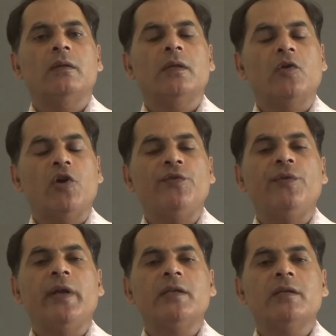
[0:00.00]
the
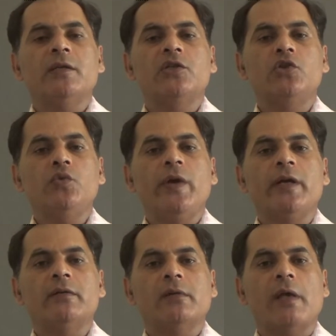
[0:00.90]
configuration is
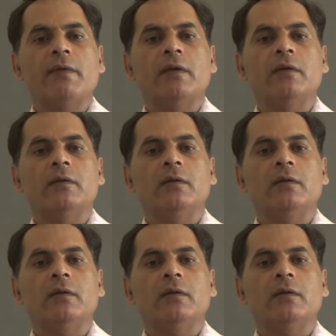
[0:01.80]
287.